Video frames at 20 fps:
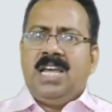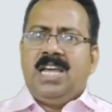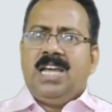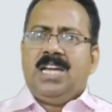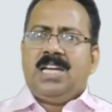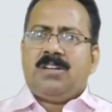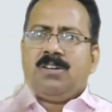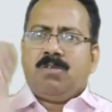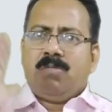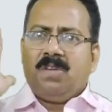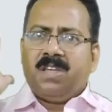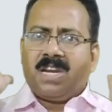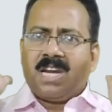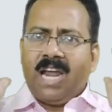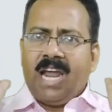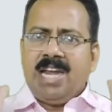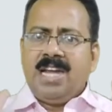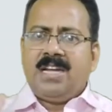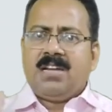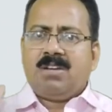it would be
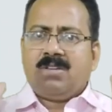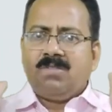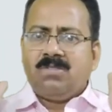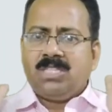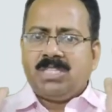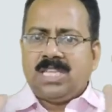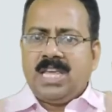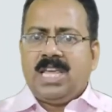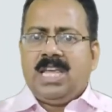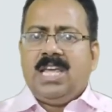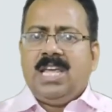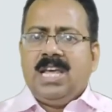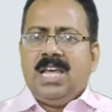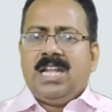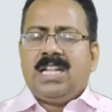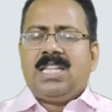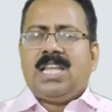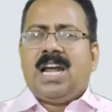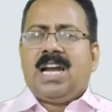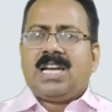right to say
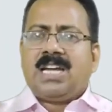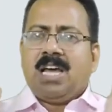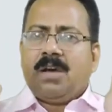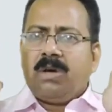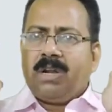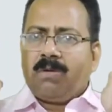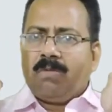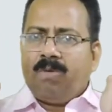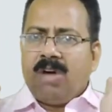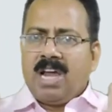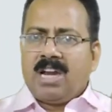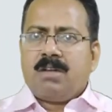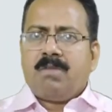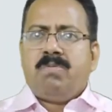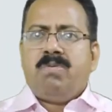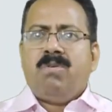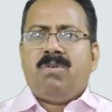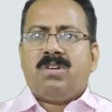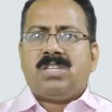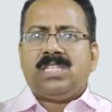that our
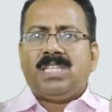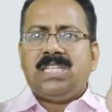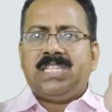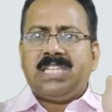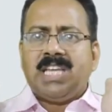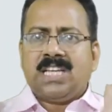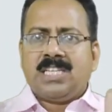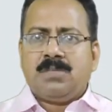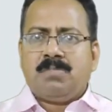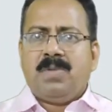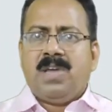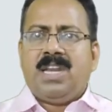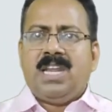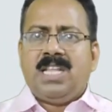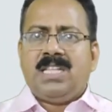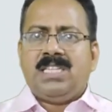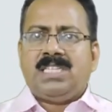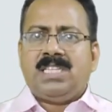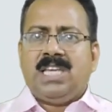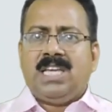workforce is
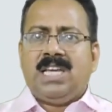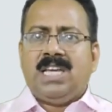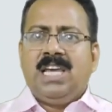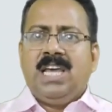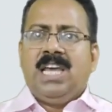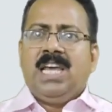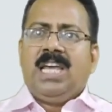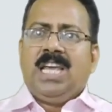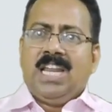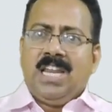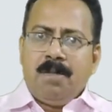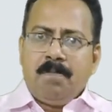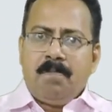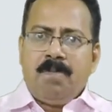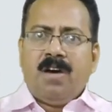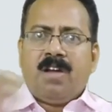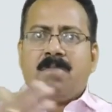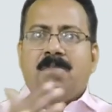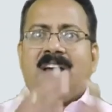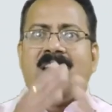experiencing
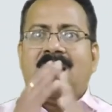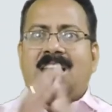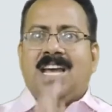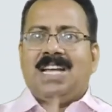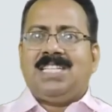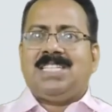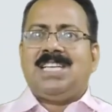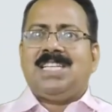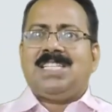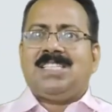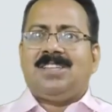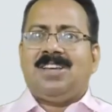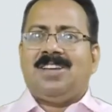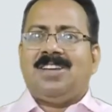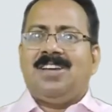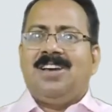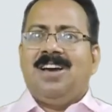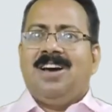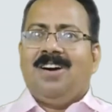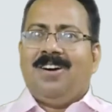
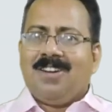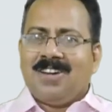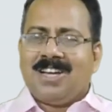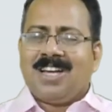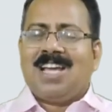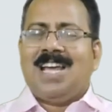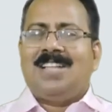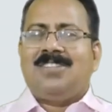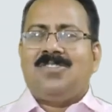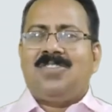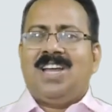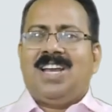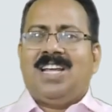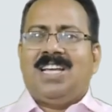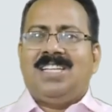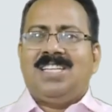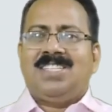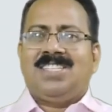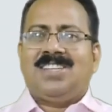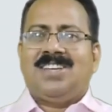informalization or
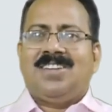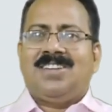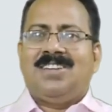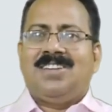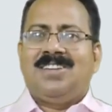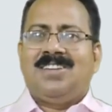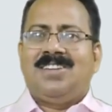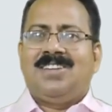casualization.